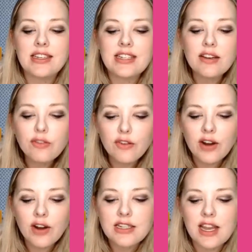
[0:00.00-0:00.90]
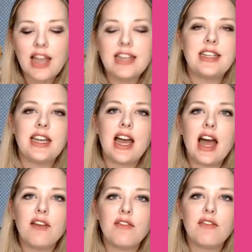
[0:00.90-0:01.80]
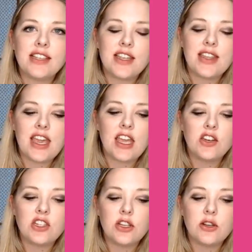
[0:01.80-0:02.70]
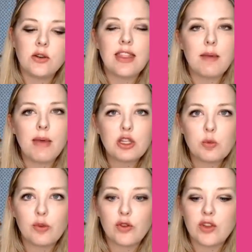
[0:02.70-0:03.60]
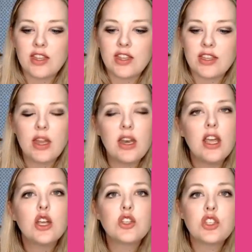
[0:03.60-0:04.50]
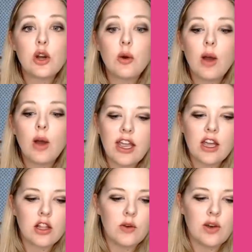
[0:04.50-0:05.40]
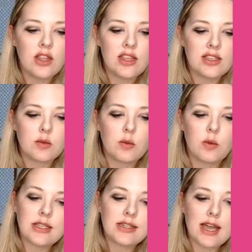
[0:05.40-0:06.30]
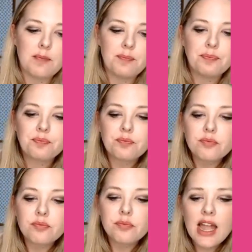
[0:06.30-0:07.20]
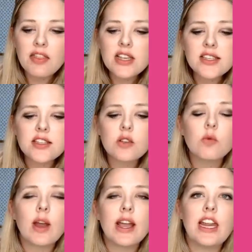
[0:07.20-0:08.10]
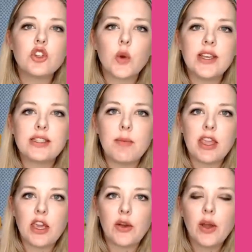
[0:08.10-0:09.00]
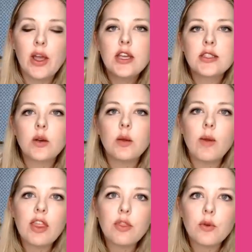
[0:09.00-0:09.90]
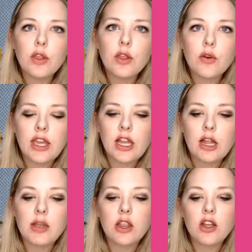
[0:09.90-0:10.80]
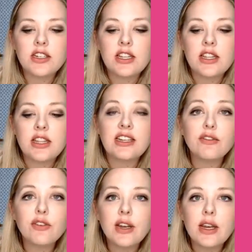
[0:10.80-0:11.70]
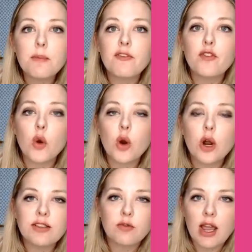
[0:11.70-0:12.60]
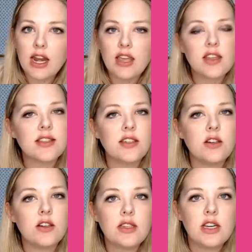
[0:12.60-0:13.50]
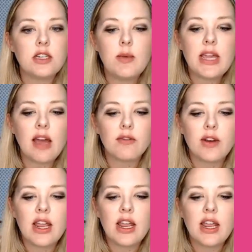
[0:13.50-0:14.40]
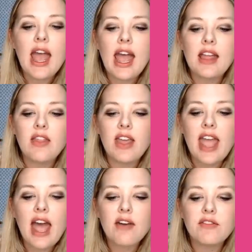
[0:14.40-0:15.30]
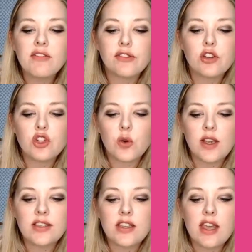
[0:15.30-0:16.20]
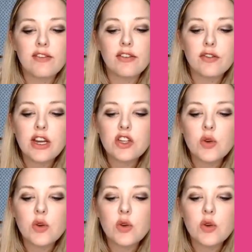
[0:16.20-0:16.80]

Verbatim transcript: different idea of things that they could do, and they much preferred this one, so I included this one instead. And this is the writing choice menu. So I went through the curriculum and looked at the different forms of writing that students need to be covering, and they have different choice. So they have a free